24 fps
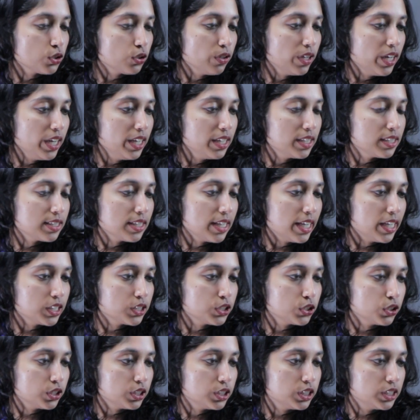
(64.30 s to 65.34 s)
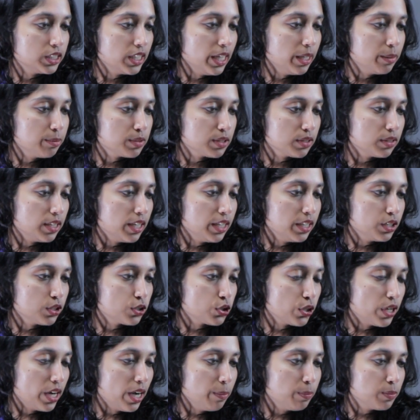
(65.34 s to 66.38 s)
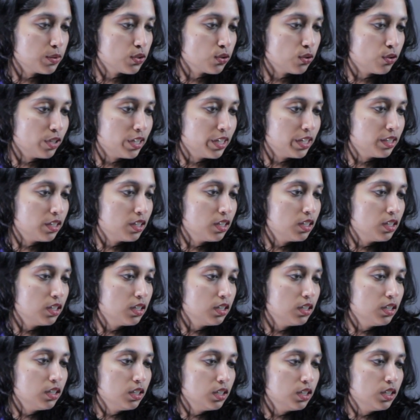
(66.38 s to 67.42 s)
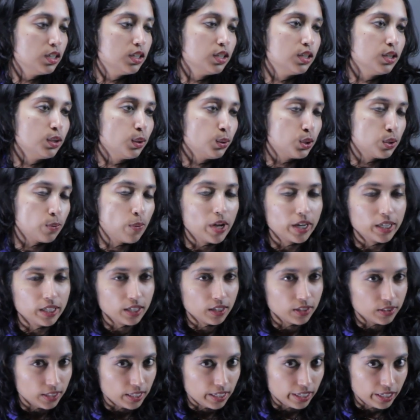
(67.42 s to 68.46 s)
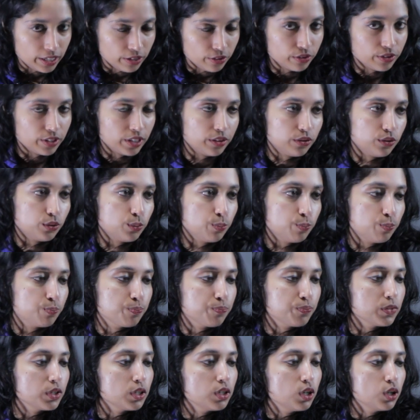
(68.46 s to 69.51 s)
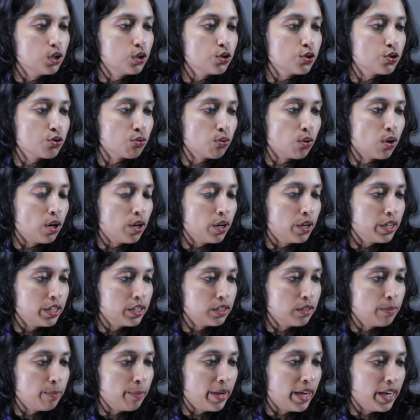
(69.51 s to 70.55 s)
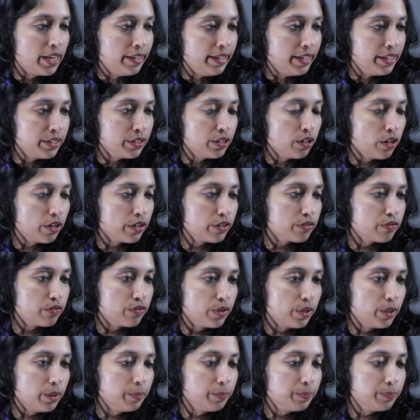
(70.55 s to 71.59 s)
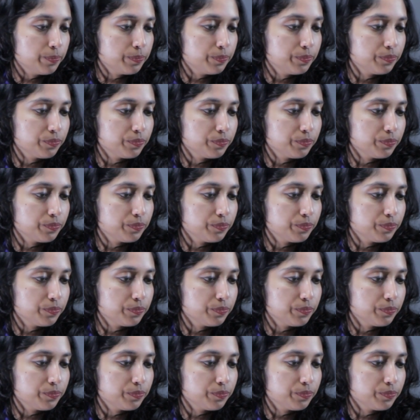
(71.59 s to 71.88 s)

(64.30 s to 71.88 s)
crate is actually shaped like a trapezoid, depending on the angle that they're drawing the mining cart from.